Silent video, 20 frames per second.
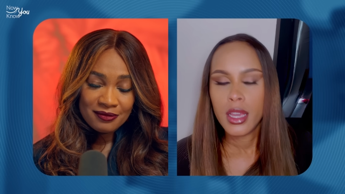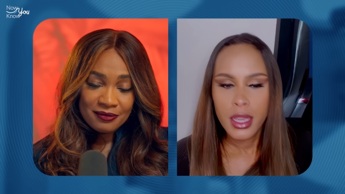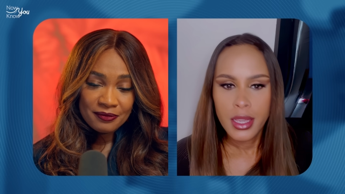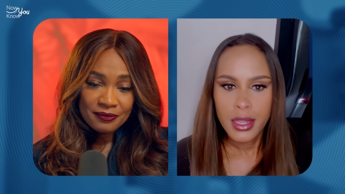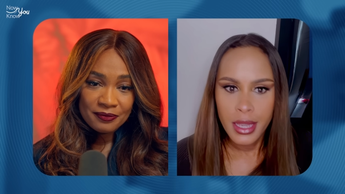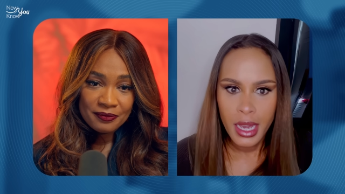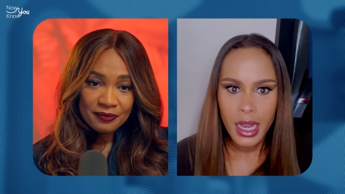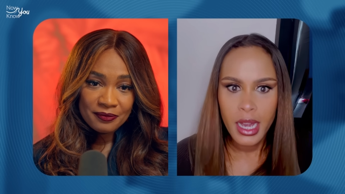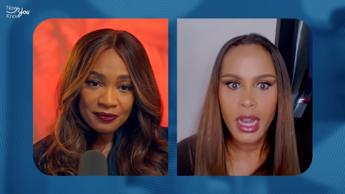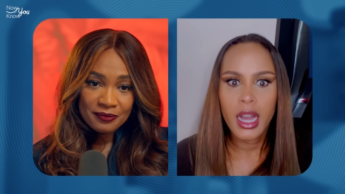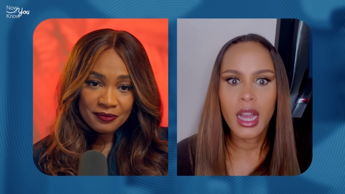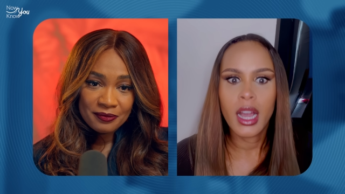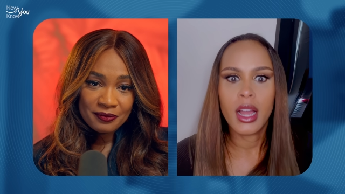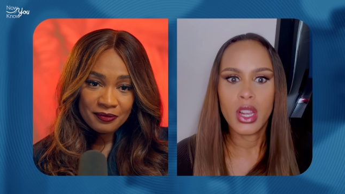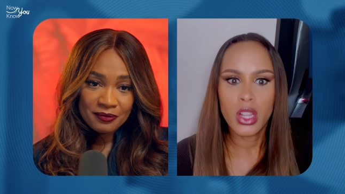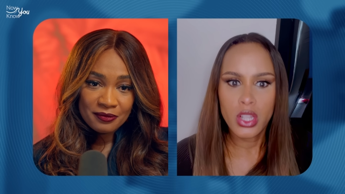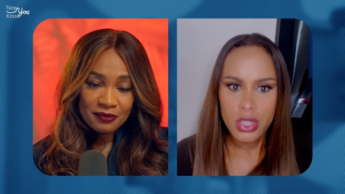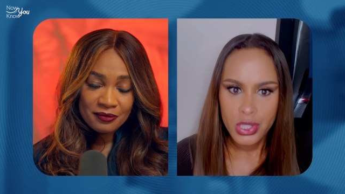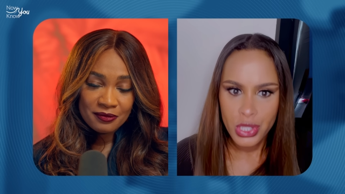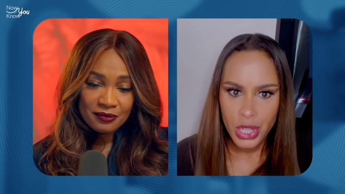Speaker 1: "Yeah, it
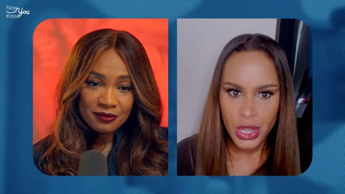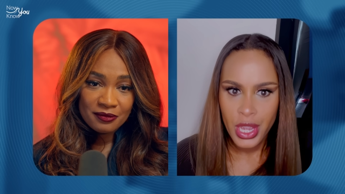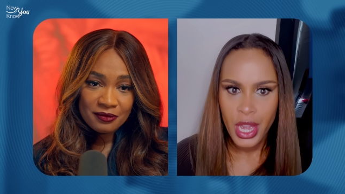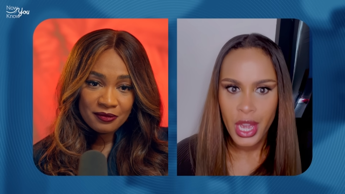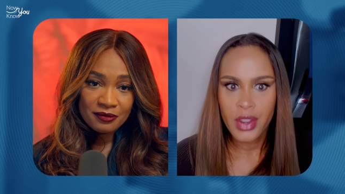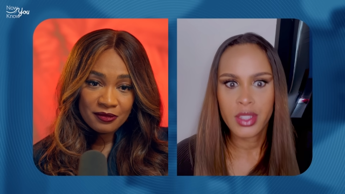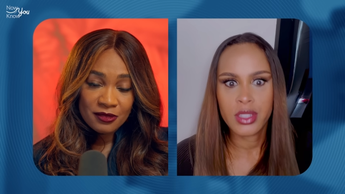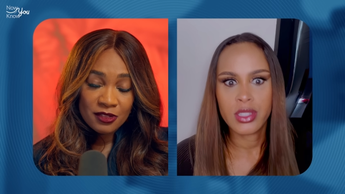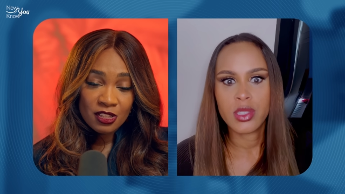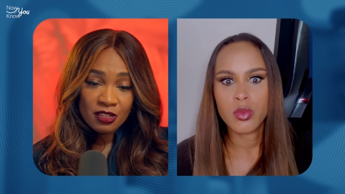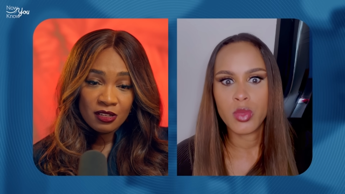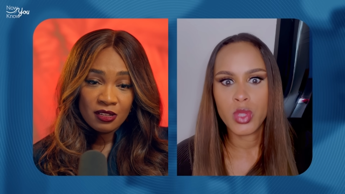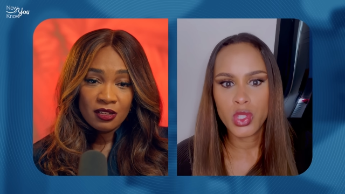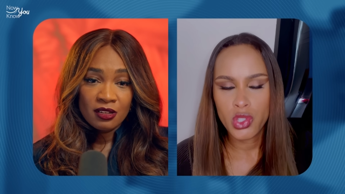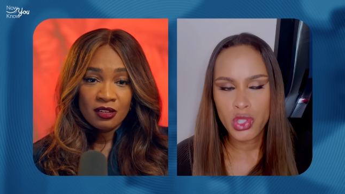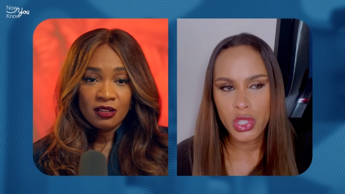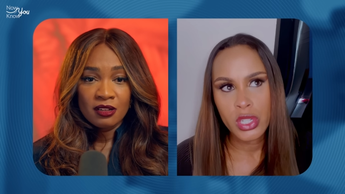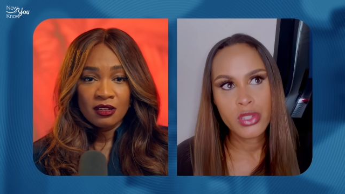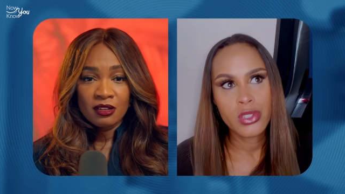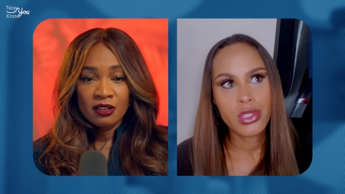looks like you had
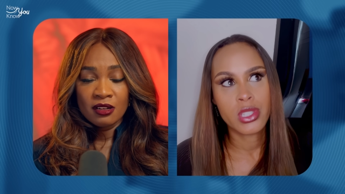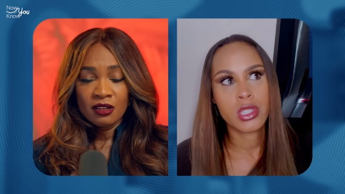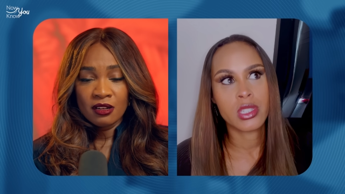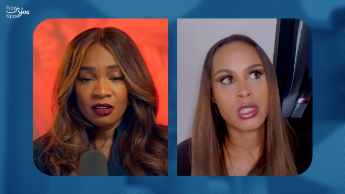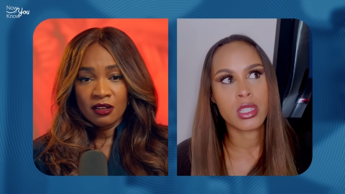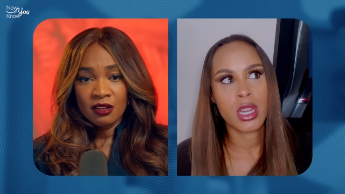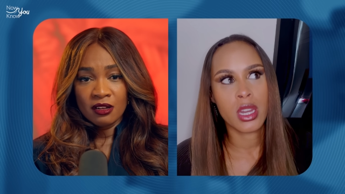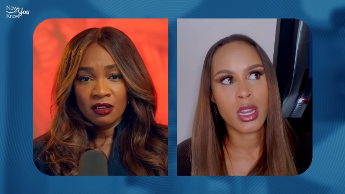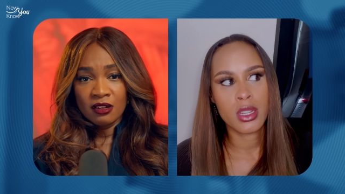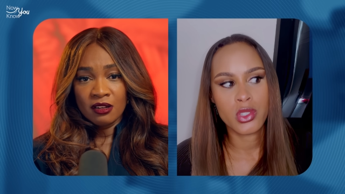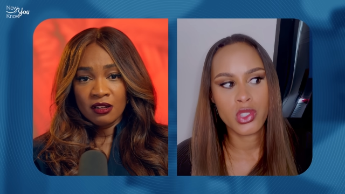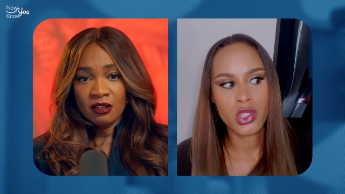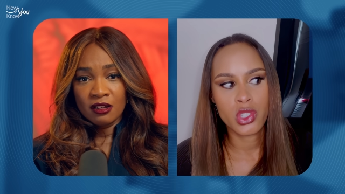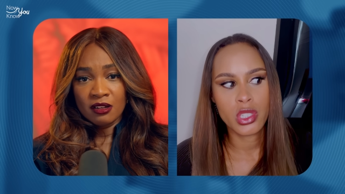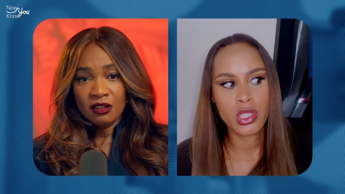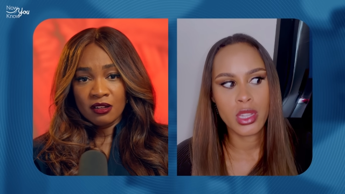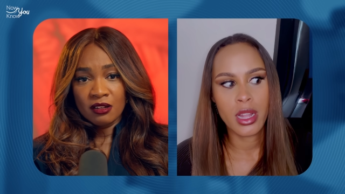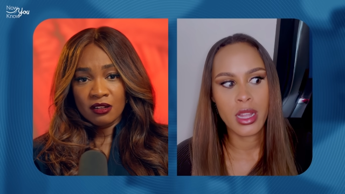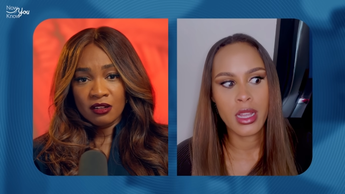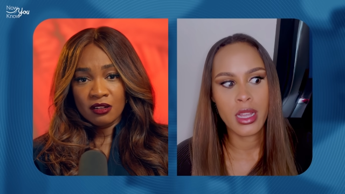endometriosis." And I
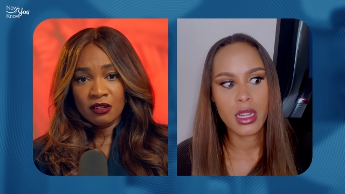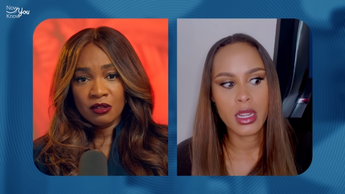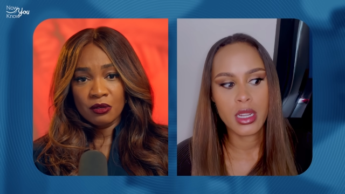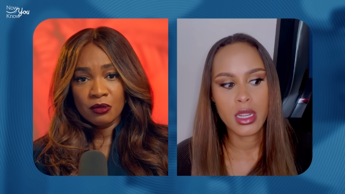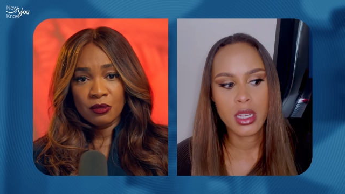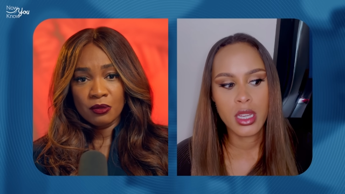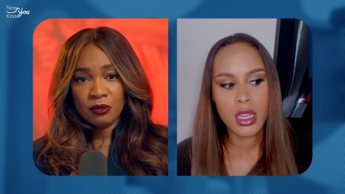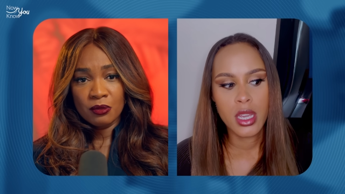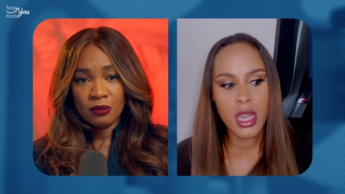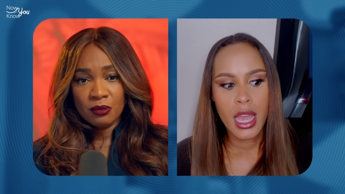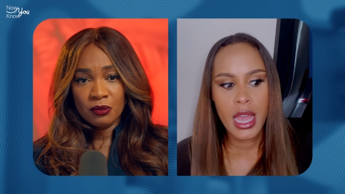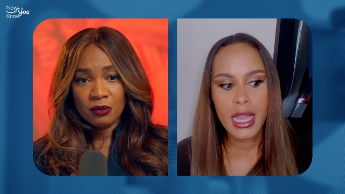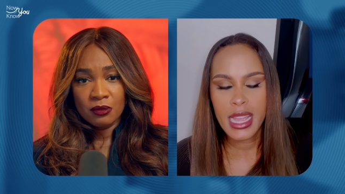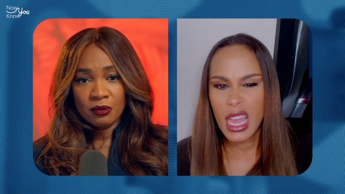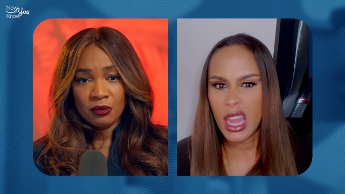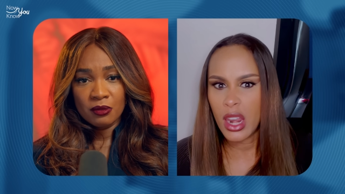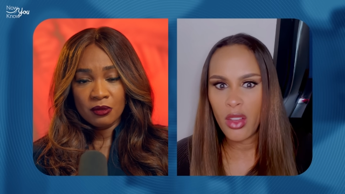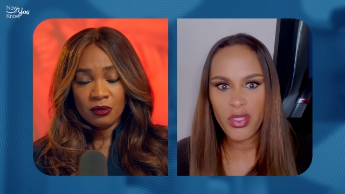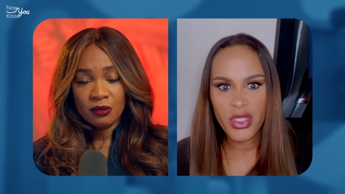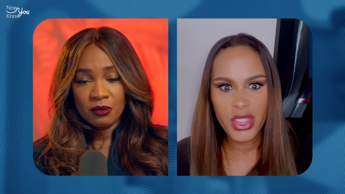just like
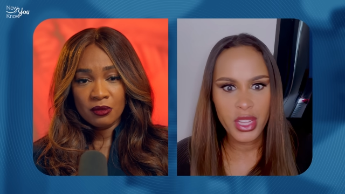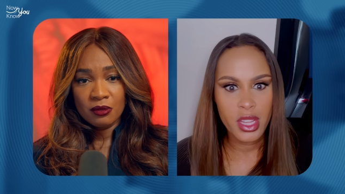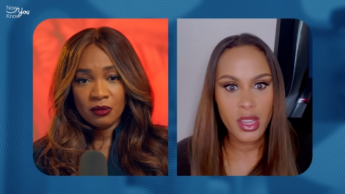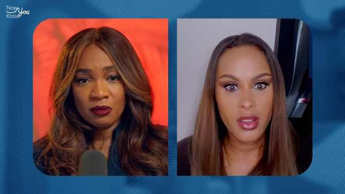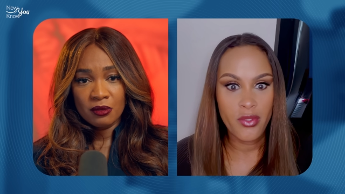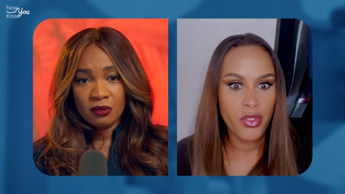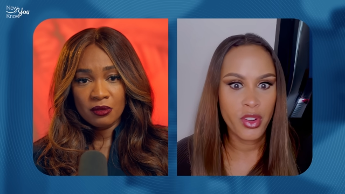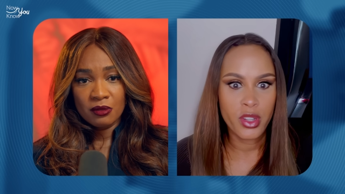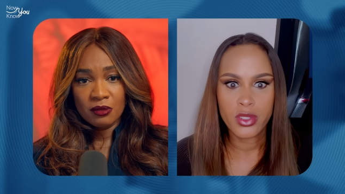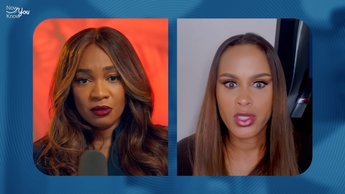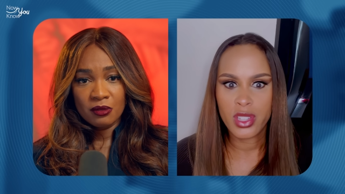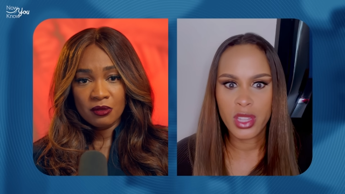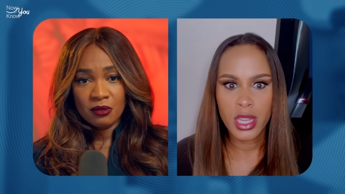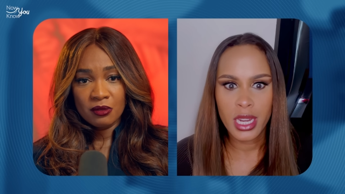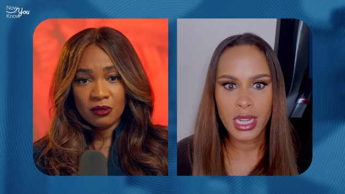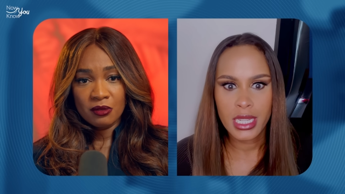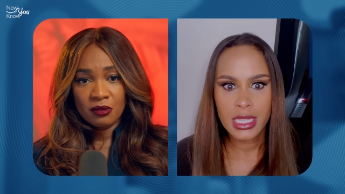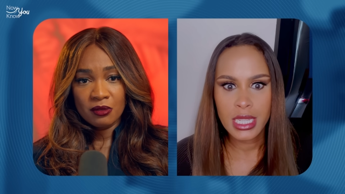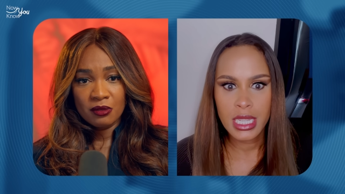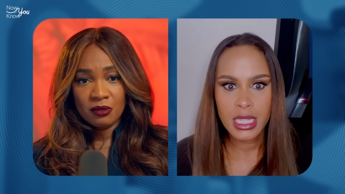again under the influence of the
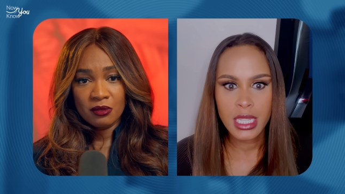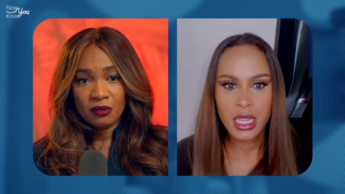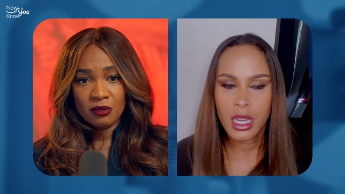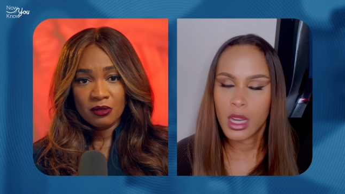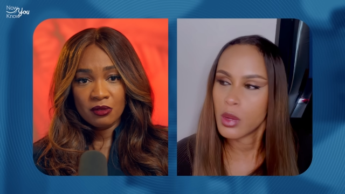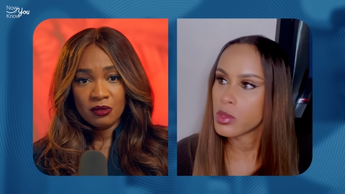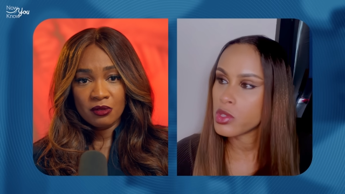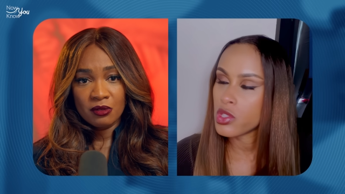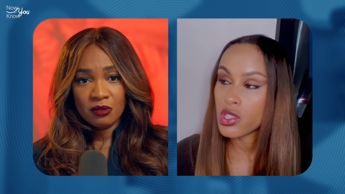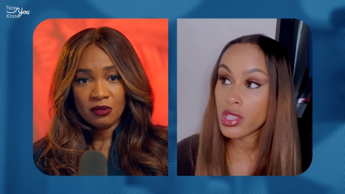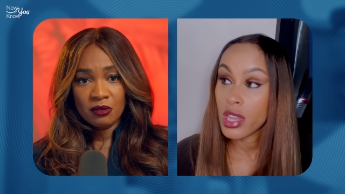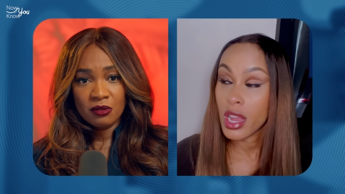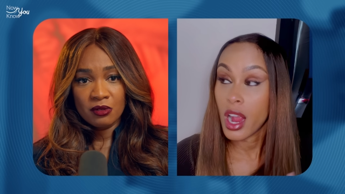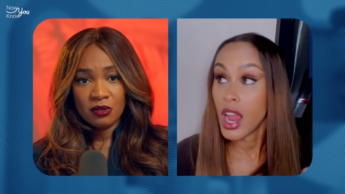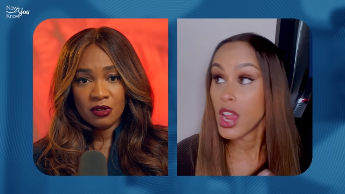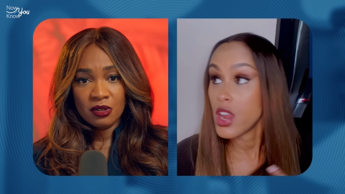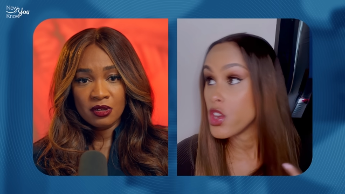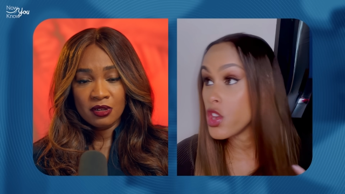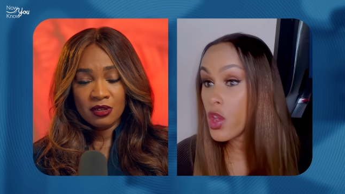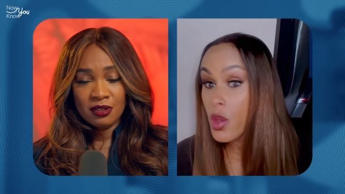anesthetic, I was just like,
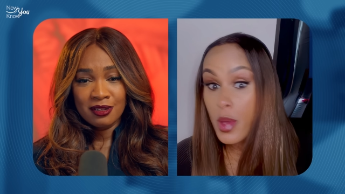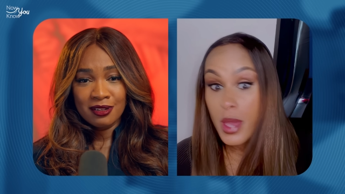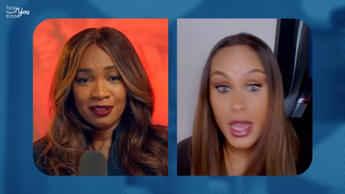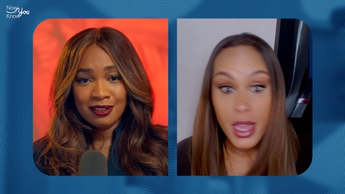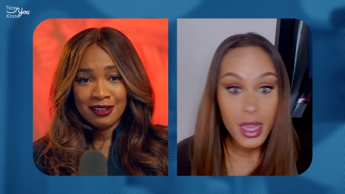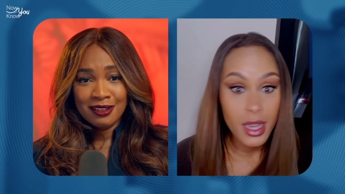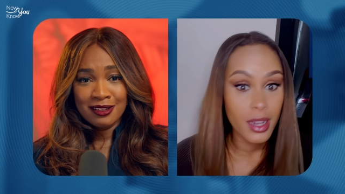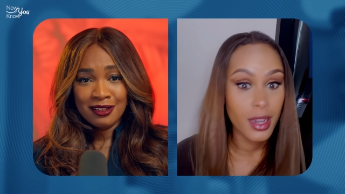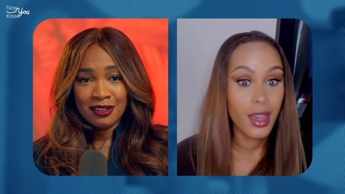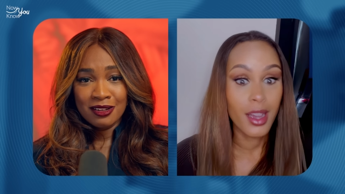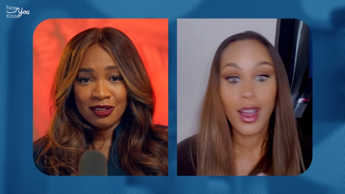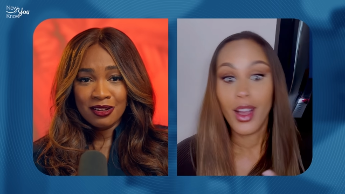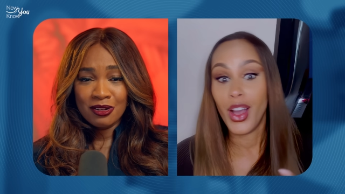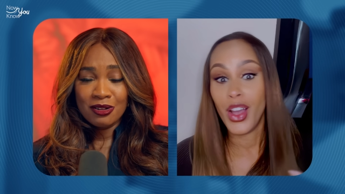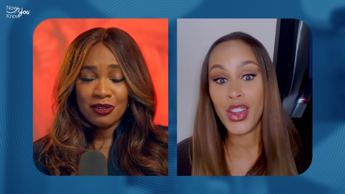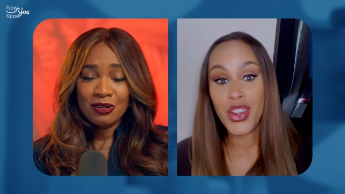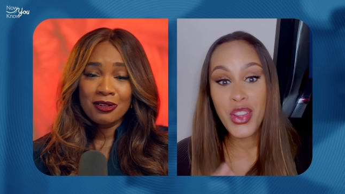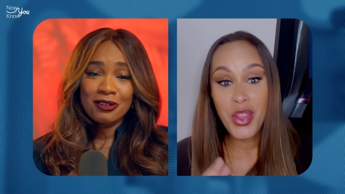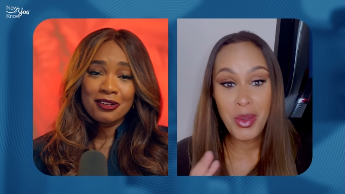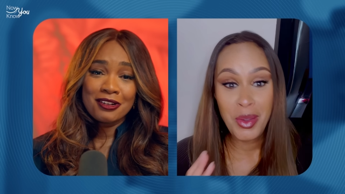I knew it.
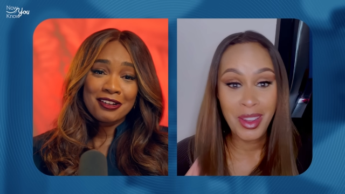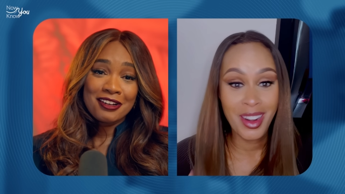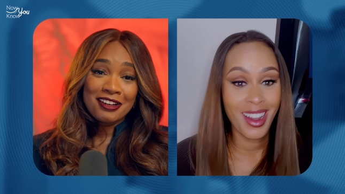I knew oh, it.